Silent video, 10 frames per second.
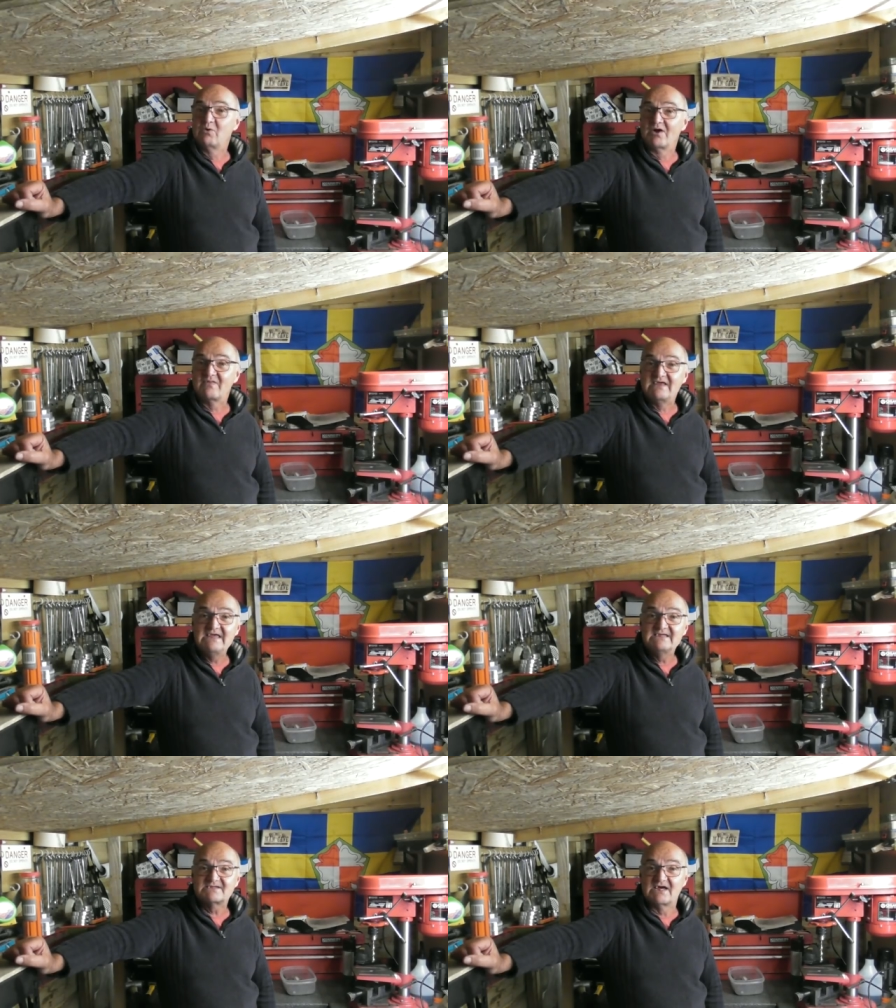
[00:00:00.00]
one of
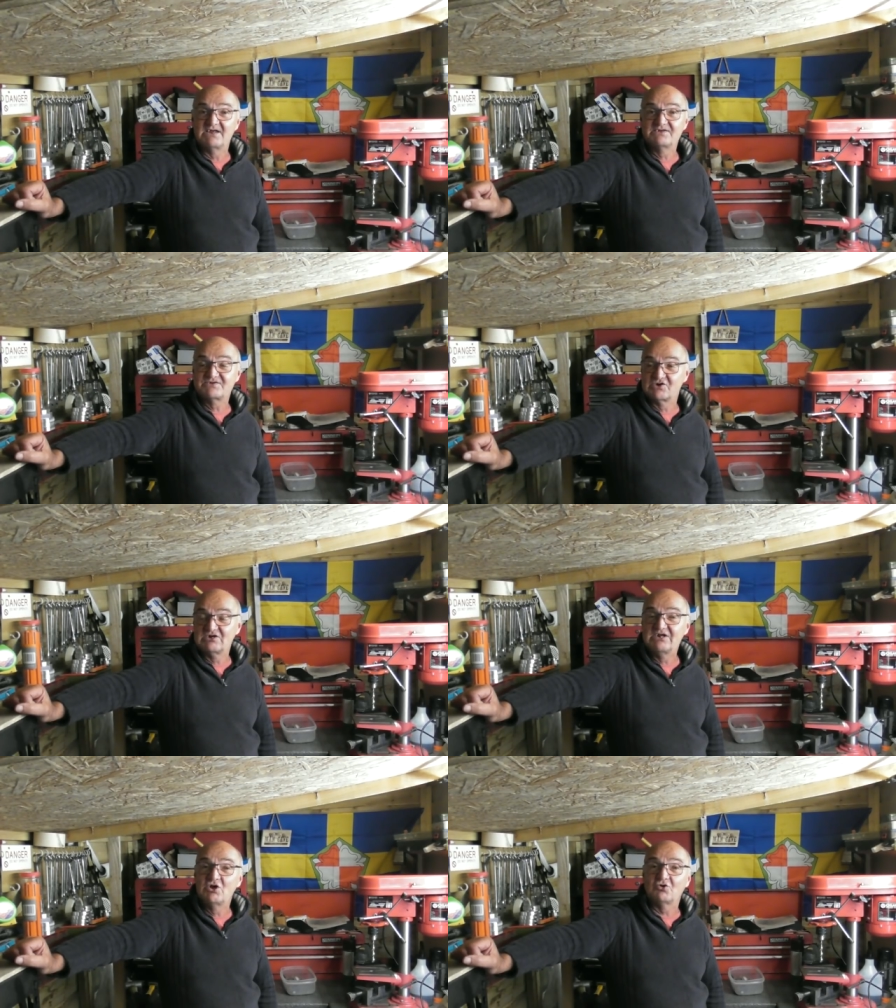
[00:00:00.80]
these, and
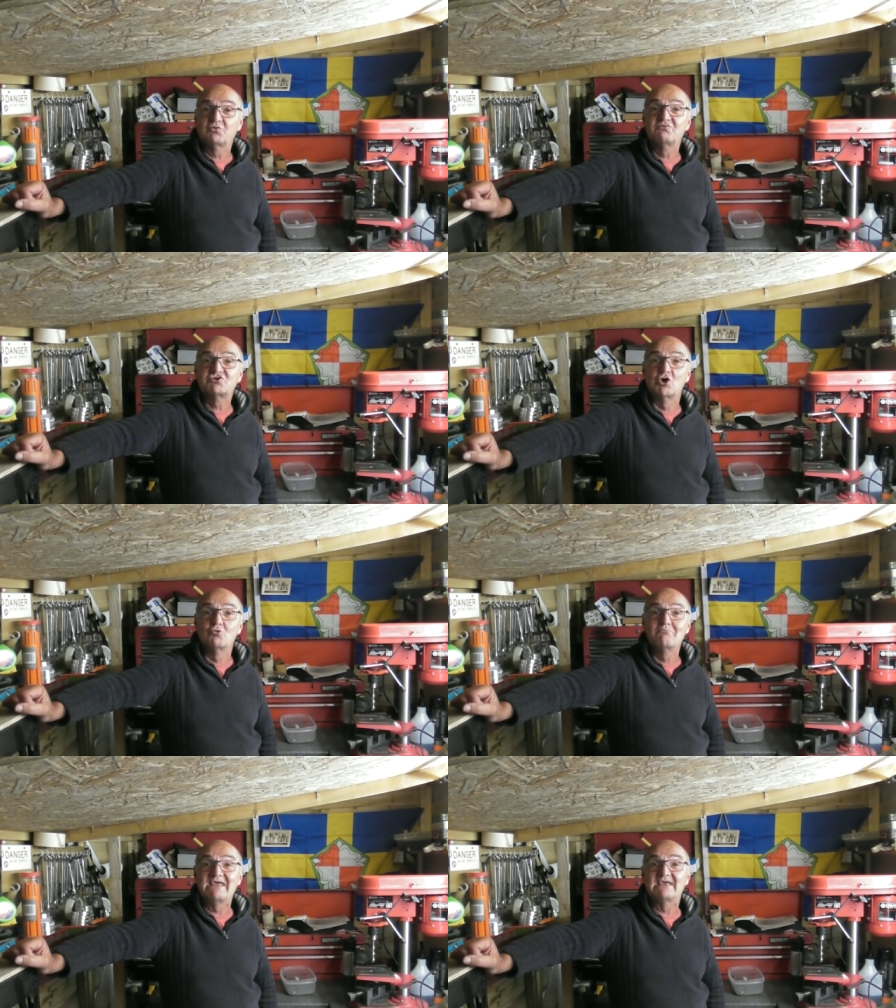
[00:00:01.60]
certainly not to have
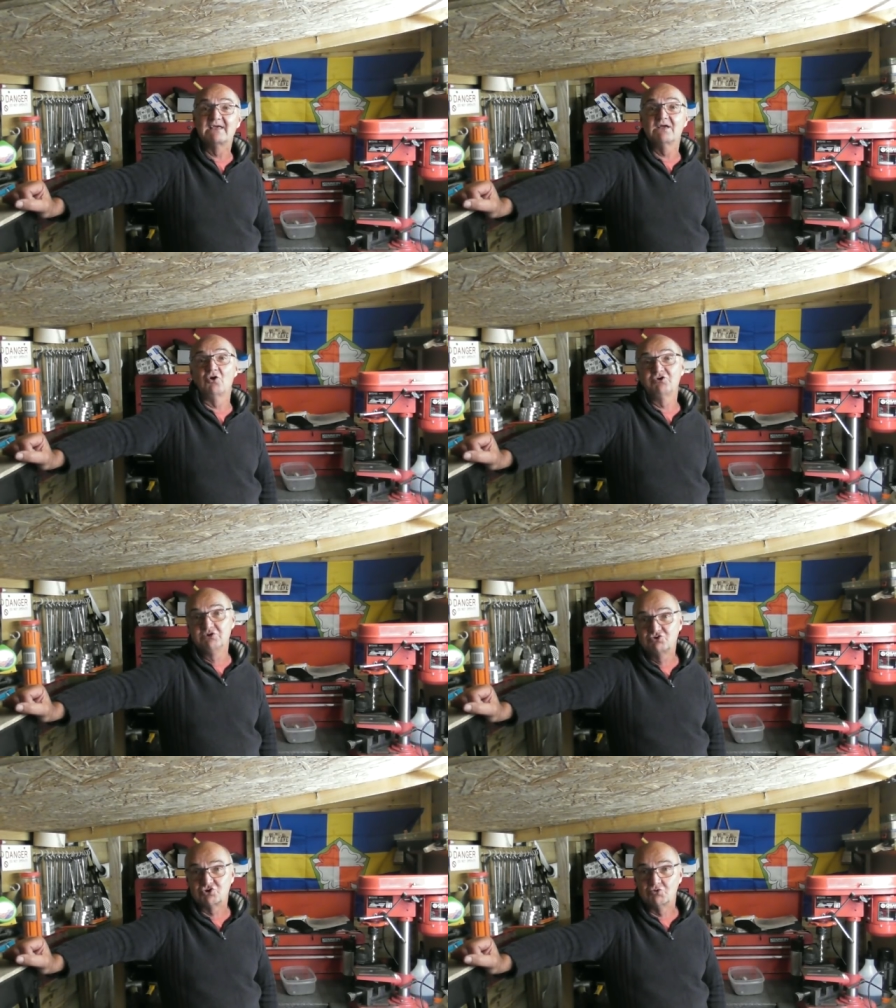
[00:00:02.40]
shown making it on
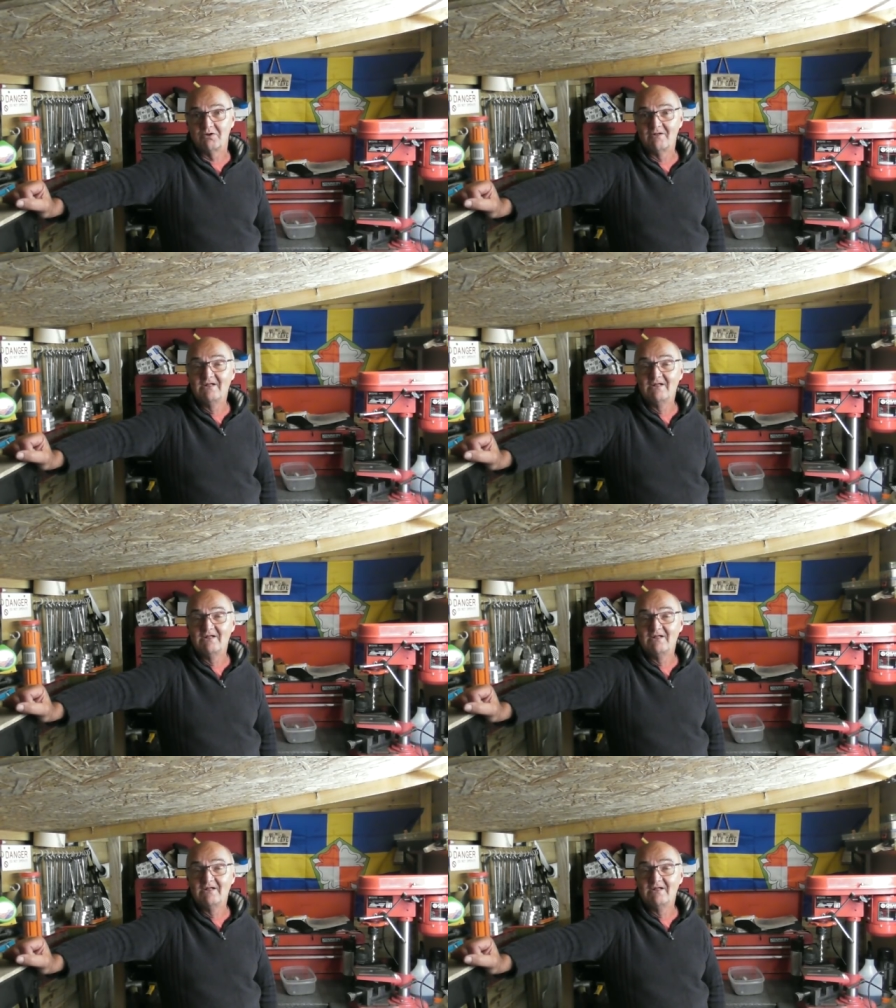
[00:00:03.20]
YouTube.